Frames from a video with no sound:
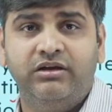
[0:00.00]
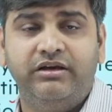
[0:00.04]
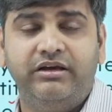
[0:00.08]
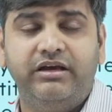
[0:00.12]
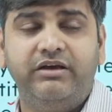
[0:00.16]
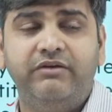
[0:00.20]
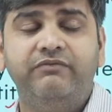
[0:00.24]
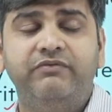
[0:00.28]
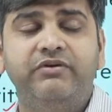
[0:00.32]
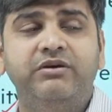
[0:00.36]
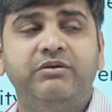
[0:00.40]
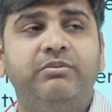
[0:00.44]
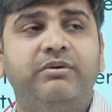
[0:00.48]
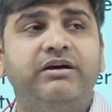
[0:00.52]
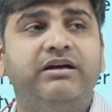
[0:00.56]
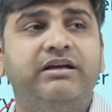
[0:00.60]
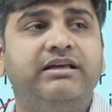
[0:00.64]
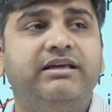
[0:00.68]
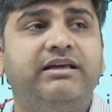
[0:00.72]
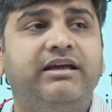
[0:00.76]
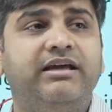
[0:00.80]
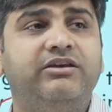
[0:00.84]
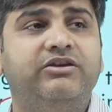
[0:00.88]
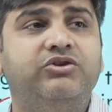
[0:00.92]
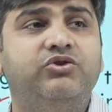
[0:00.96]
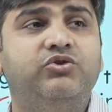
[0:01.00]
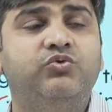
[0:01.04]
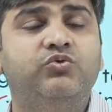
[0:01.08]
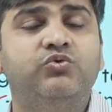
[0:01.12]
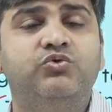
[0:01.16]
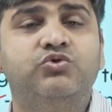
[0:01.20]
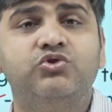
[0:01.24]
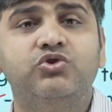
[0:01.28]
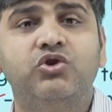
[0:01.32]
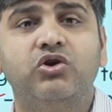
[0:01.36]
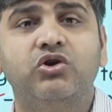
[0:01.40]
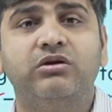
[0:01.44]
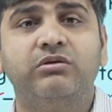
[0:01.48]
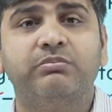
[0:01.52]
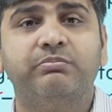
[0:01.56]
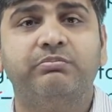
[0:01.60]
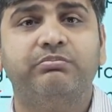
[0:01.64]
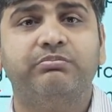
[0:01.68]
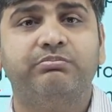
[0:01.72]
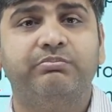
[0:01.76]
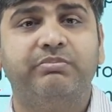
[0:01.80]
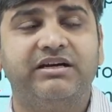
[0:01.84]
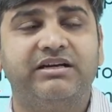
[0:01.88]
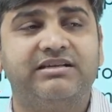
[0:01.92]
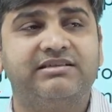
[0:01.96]
everybody can use your
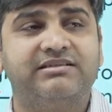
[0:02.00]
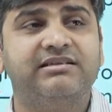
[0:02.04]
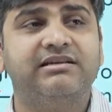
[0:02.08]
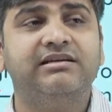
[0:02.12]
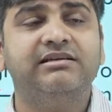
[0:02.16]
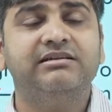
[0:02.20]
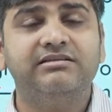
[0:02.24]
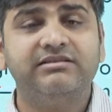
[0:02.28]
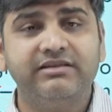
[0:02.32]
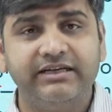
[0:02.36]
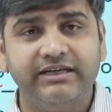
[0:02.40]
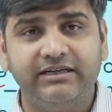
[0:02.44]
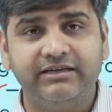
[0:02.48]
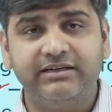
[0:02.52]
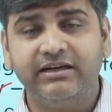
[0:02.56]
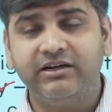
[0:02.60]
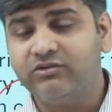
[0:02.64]
personal trait.